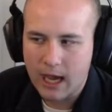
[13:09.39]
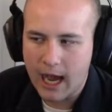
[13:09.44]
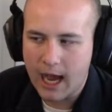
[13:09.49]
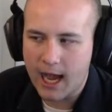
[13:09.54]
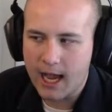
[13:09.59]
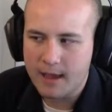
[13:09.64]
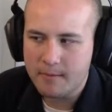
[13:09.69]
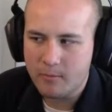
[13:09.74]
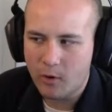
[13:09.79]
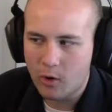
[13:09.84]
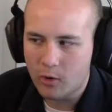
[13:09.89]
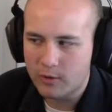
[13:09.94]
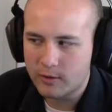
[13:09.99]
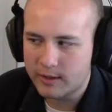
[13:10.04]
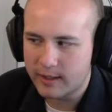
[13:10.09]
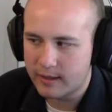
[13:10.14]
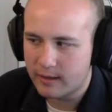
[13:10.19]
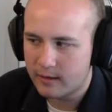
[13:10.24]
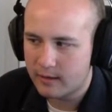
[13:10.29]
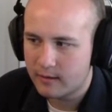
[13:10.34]
I'm
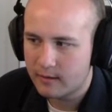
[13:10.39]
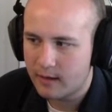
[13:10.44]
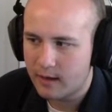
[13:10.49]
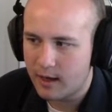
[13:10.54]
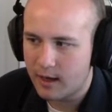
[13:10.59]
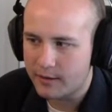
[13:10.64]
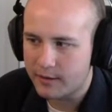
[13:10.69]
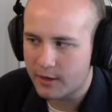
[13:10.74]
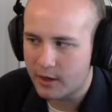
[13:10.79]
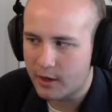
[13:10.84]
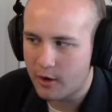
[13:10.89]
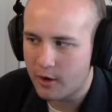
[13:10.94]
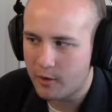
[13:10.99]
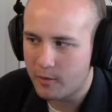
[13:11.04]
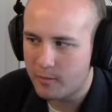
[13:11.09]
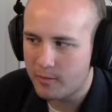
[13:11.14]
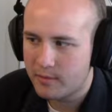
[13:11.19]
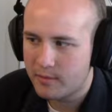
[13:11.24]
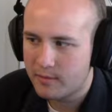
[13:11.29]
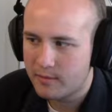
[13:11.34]
holding on to
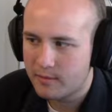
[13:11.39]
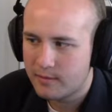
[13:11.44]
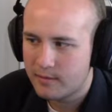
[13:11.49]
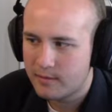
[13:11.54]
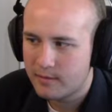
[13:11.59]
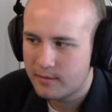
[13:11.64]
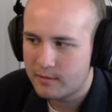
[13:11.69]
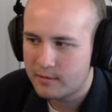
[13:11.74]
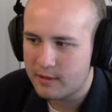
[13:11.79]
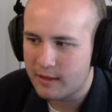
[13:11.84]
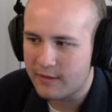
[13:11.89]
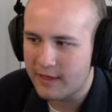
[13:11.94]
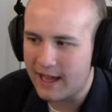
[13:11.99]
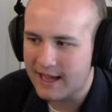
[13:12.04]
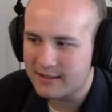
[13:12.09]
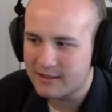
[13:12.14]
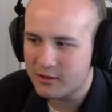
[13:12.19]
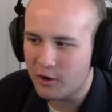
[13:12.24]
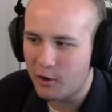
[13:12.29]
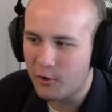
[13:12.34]
hope that
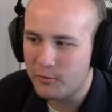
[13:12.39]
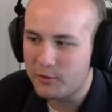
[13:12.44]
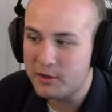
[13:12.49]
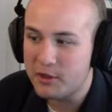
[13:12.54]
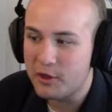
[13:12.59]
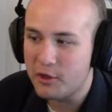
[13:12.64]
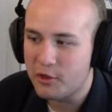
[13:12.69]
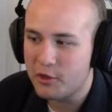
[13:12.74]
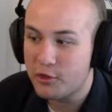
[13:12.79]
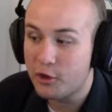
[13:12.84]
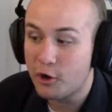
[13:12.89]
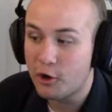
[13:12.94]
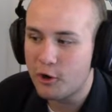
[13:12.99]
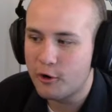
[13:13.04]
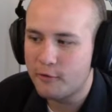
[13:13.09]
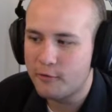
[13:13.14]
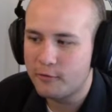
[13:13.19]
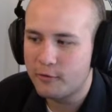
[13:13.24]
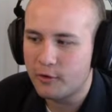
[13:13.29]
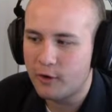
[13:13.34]
that's only the
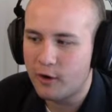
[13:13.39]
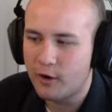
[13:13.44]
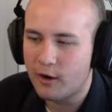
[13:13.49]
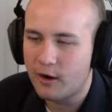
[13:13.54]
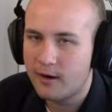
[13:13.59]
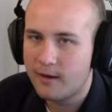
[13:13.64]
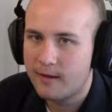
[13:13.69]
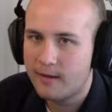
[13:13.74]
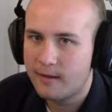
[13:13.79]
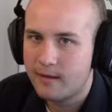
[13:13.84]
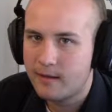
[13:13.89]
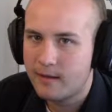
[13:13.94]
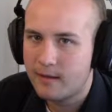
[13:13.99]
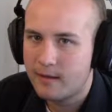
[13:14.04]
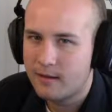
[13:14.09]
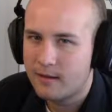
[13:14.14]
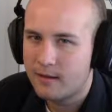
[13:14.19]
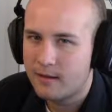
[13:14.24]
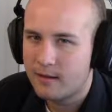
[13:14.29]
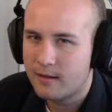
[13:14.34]
3rd floor.
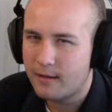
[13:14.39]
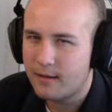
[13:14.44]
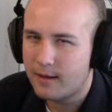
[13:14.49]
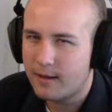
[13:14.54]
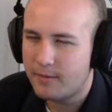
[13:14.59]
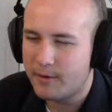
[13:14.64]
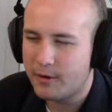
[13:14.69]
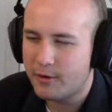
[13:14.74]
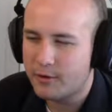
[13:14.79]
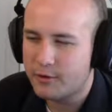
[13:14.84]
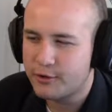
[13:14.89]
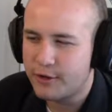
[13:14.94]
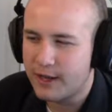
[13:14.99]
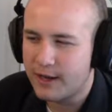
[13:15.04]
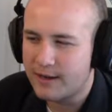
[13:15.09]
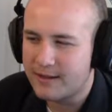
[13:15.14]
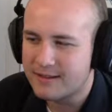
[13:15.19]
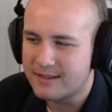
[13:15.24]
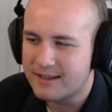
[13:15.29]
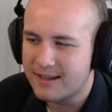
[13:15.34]
I'm gonna go try
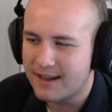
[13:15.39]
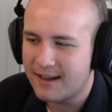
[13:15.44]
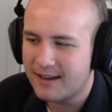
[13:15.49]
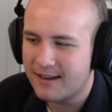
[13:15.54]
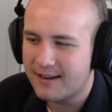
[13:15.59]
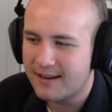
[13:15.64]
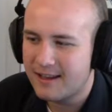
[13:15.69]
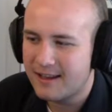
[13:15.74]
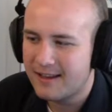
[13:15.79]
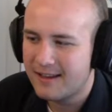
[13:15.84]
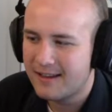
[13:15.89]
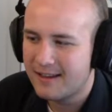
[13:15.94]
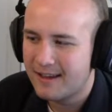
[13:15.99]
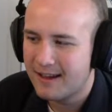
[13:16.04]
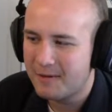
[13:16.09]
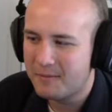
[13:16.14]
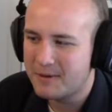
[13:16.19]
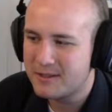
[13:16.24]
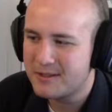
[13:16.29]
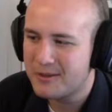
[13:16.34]
it in a second. I'm
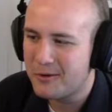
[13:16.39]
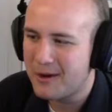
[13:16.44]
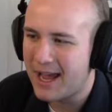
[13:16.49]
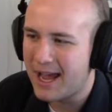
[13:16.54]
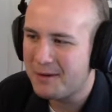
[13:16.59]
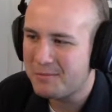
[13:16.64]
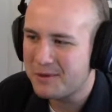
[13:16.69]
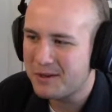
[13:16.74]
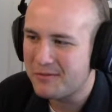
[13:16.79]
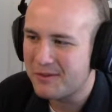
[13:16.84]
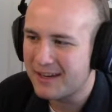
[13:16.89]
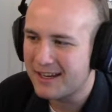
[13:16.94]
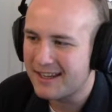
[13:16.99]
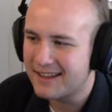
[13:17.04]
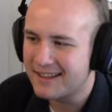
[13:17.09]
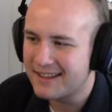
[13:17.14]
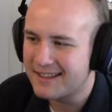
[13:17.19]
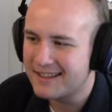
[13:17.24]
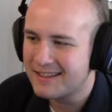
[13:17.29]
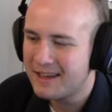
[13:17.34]
gonna be so happy if I
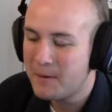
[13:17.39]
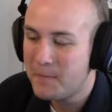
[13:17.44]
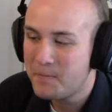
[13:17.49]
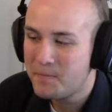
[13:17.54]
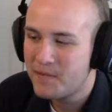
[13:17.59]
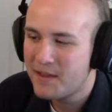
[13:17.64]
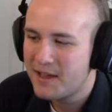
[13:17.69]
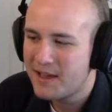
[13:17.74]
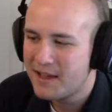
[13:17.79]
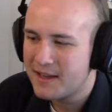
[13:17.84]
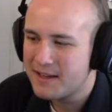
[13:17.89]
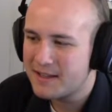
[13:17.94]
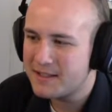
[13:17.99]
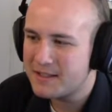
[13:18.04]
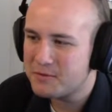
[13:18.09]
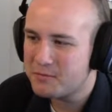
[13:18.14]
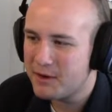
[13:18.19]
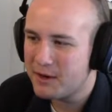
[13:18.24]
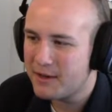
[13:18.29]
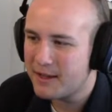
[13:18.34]
get this. Because
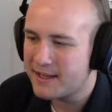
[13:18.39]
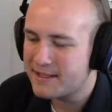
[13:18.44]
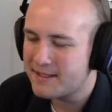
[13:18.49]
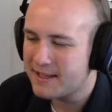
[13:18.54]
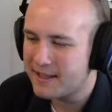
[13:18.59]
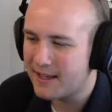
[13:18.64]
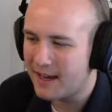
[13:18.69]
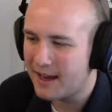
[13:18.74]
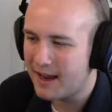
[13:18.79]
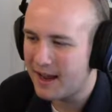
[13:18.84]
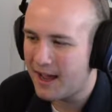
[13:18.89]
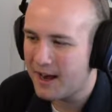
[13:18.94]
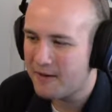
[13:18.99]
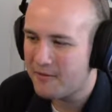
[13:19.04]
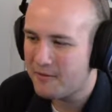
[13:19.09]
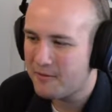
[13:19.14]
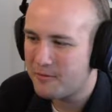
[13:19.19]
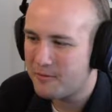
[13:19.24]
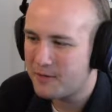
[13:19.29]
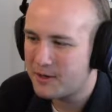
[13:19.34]
it's rare, like I said, I kind
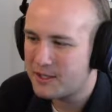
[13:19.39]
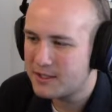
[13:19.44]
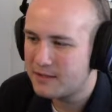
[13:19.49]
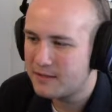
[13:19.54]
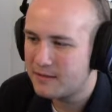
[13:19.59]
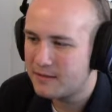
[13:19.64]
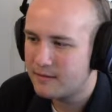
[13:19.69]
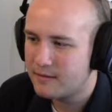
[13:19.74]
of wish...